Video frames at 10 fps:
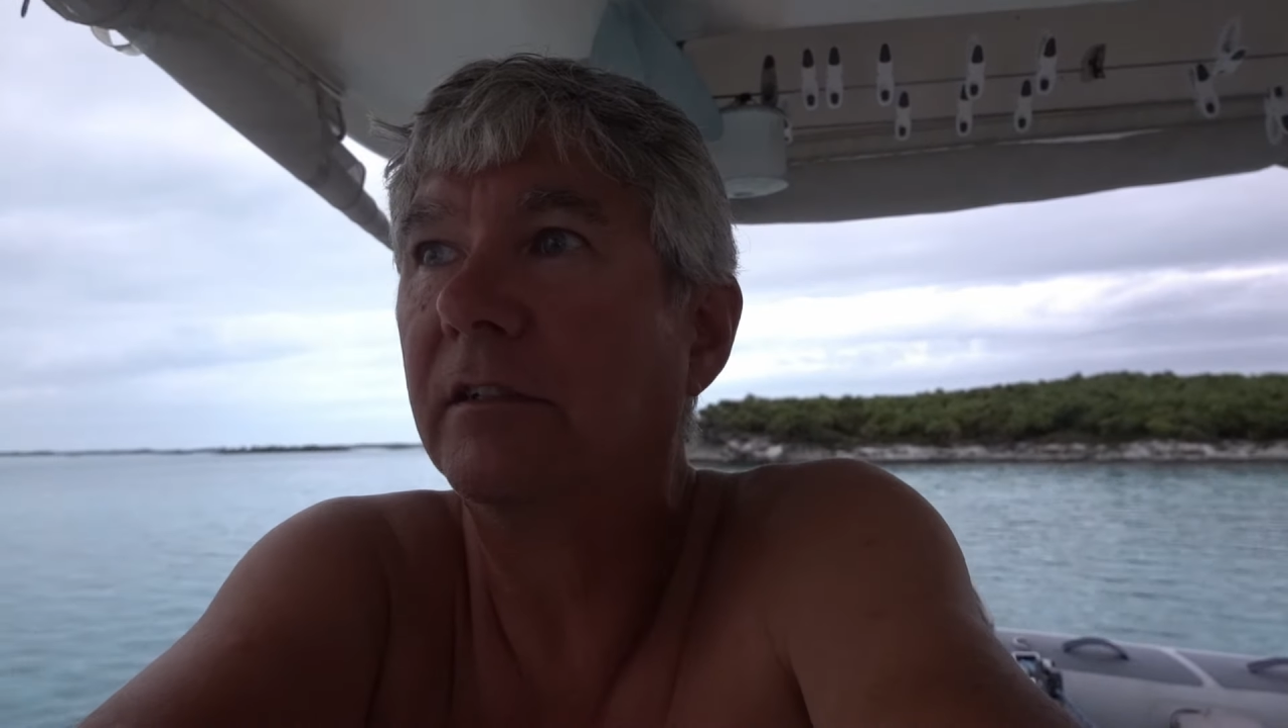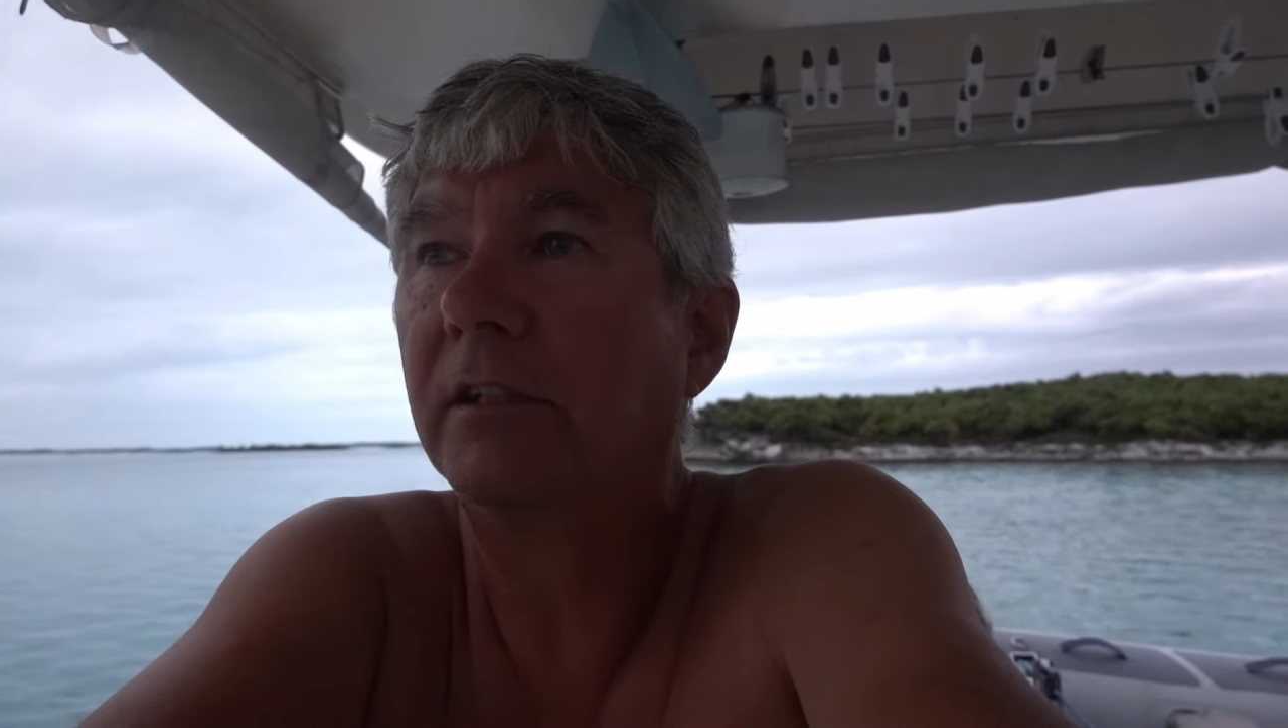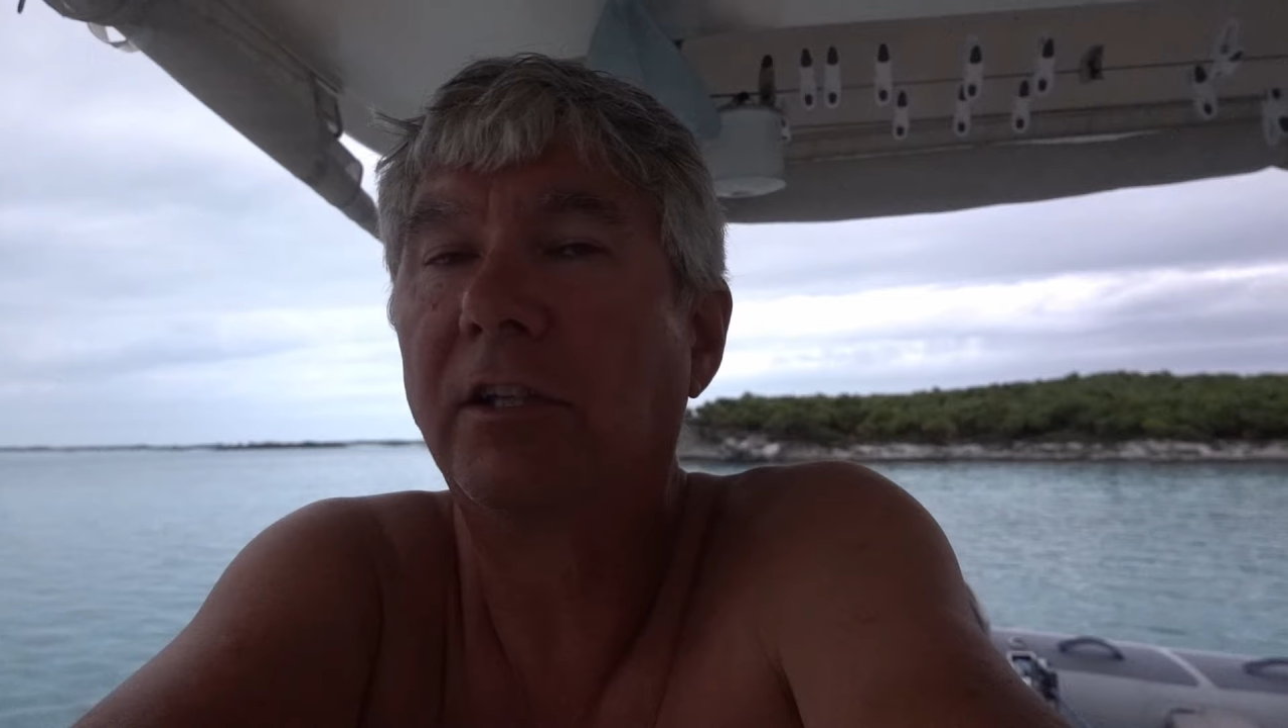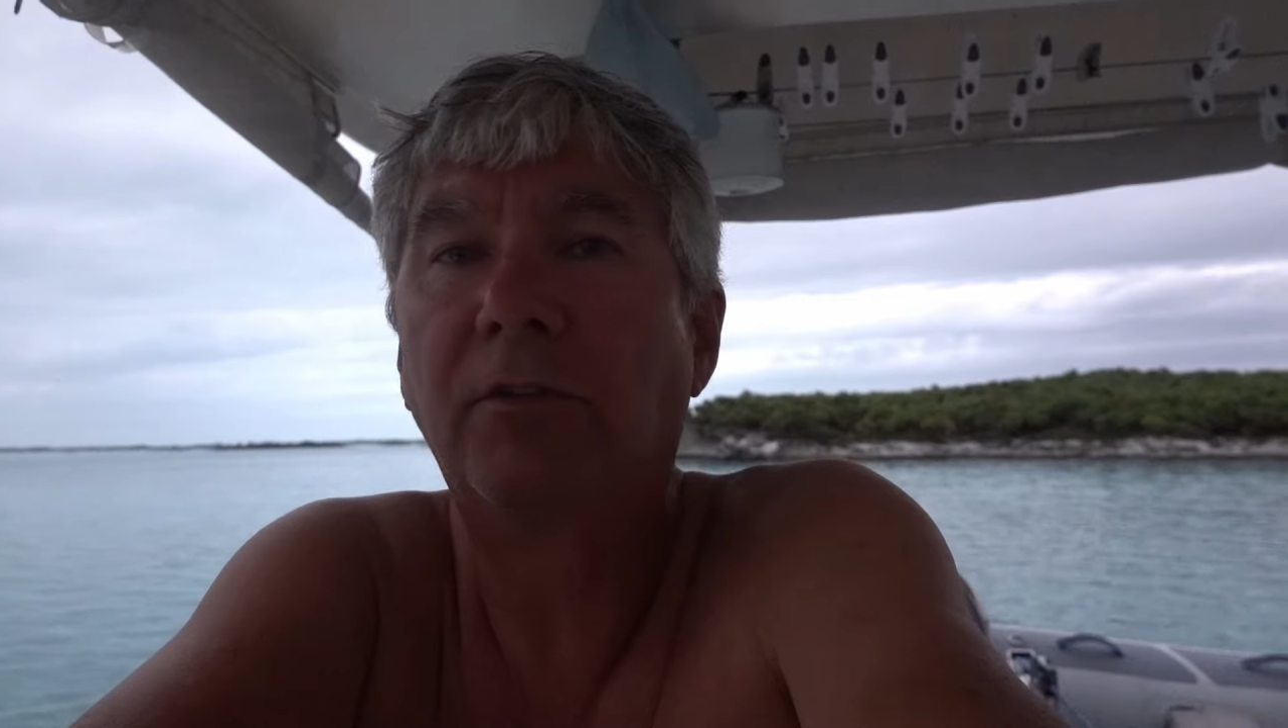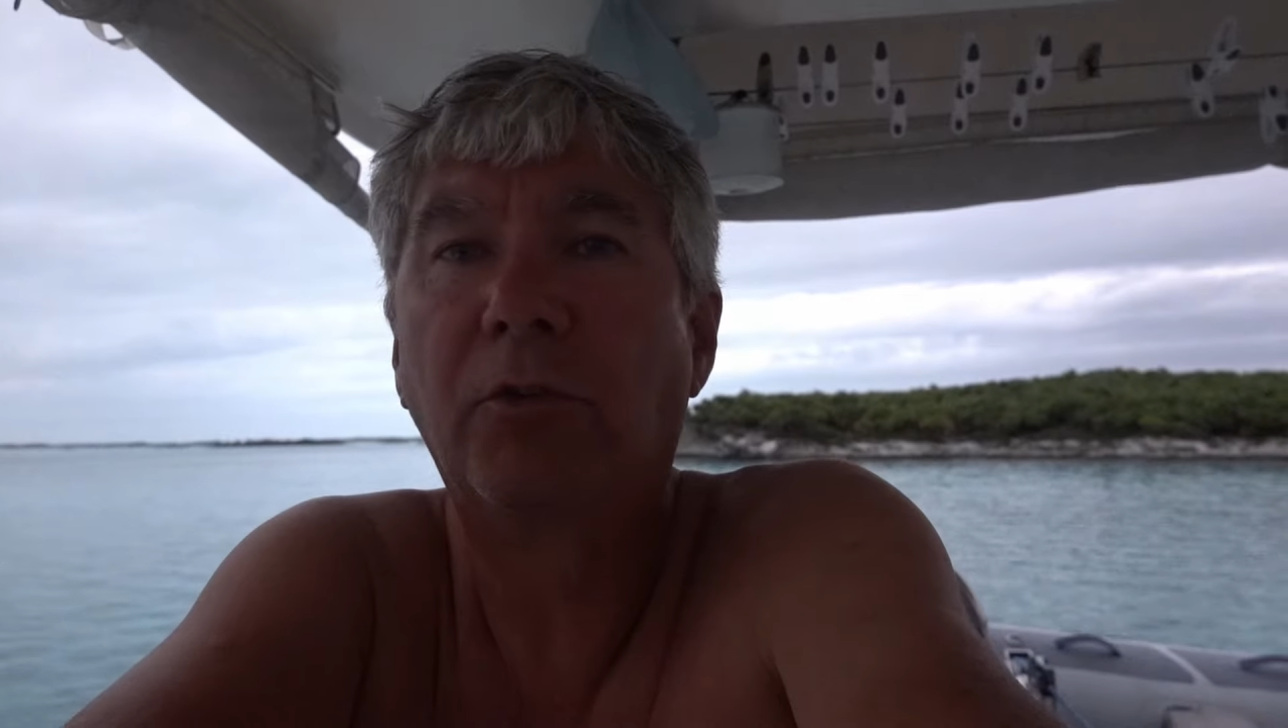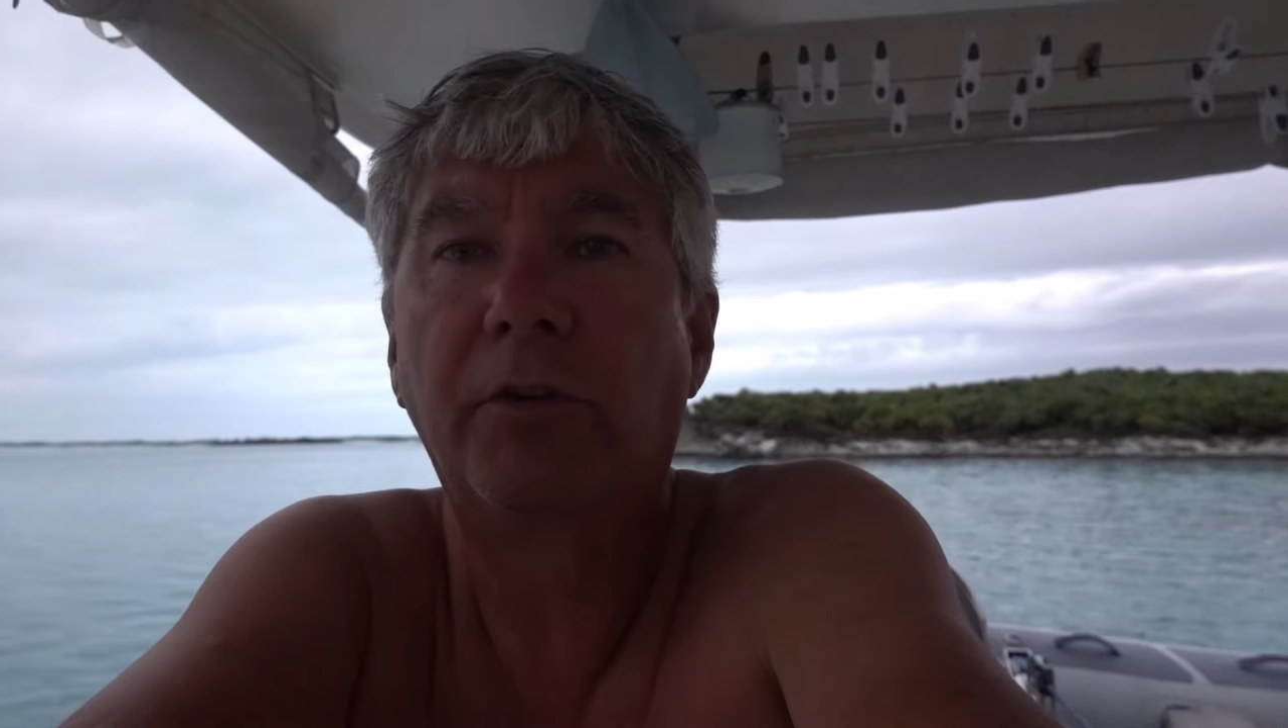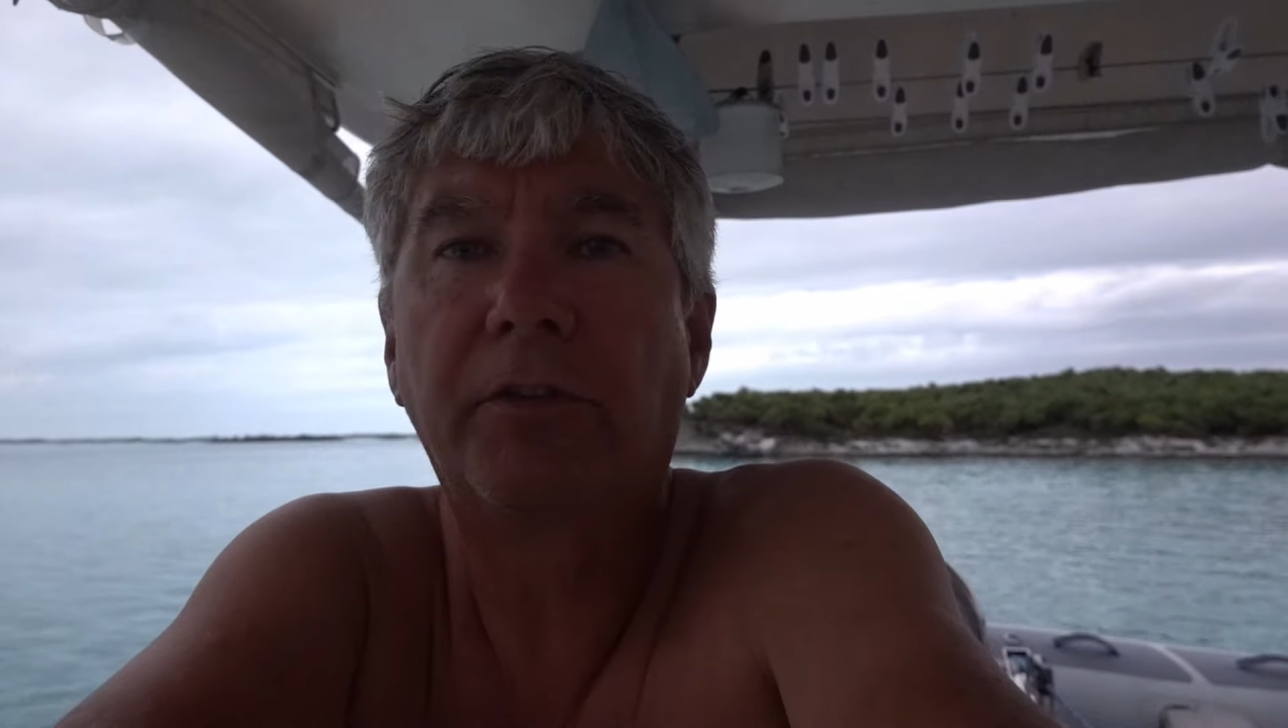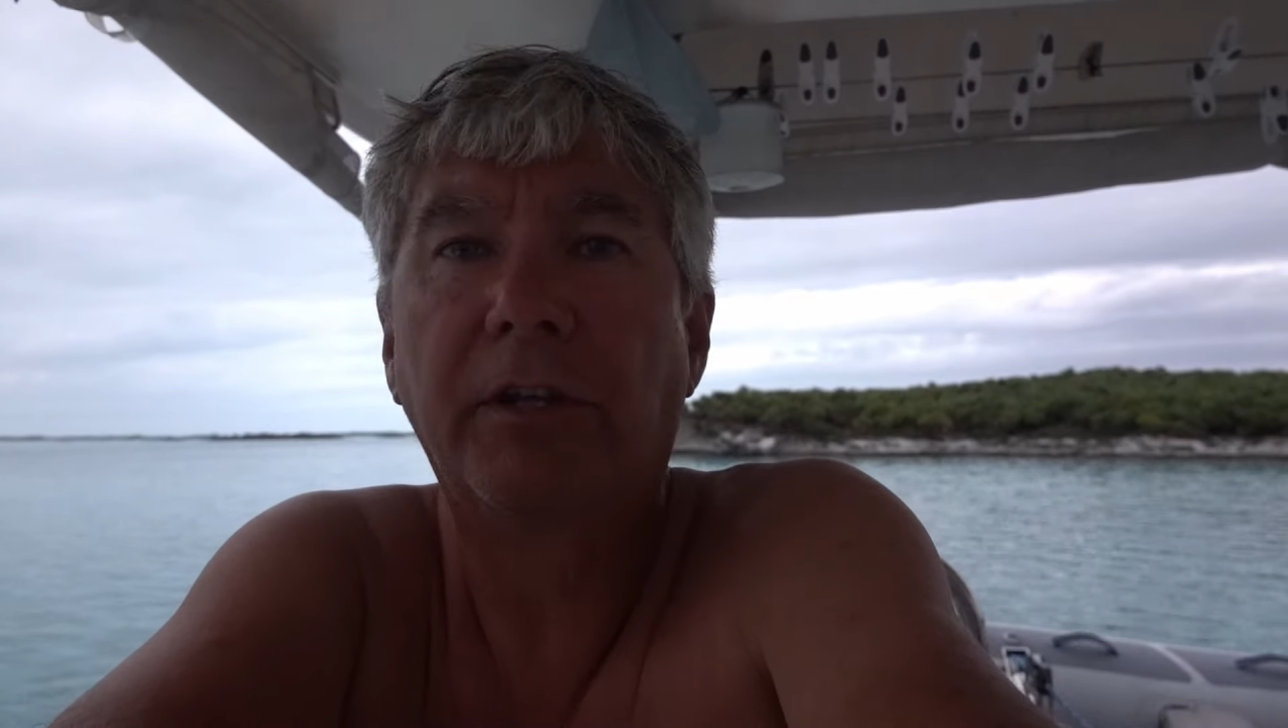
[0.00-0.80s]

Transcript: a little north,